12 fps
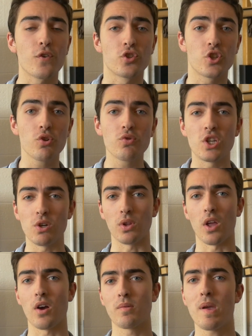for too, too
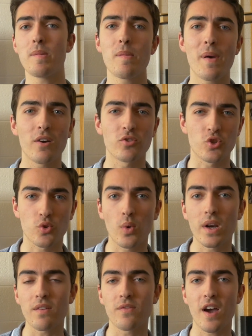long, maybe about
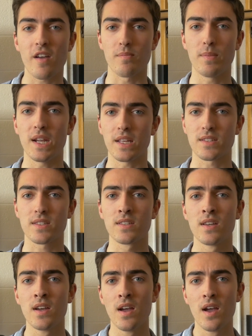twenty-five
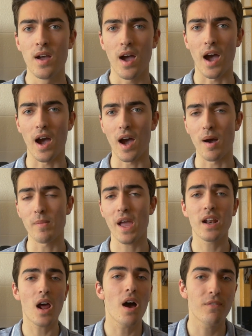minutes. Um,
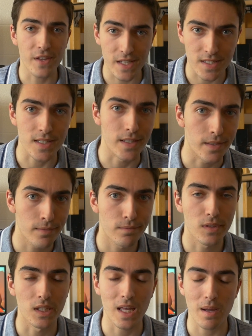and obviously,
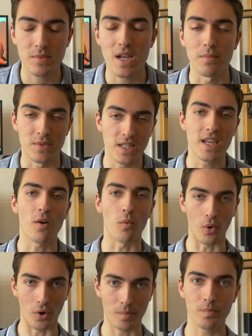the laptop did get
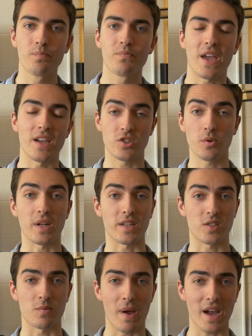warm, as you would
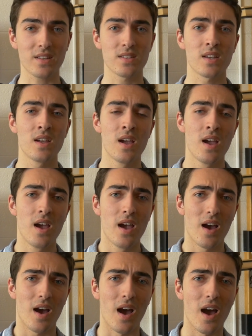expect.
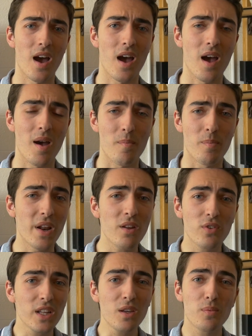Uh, but
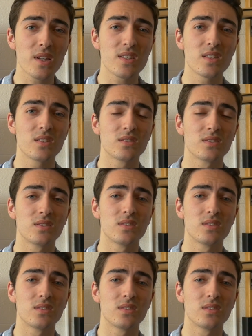it really wasn't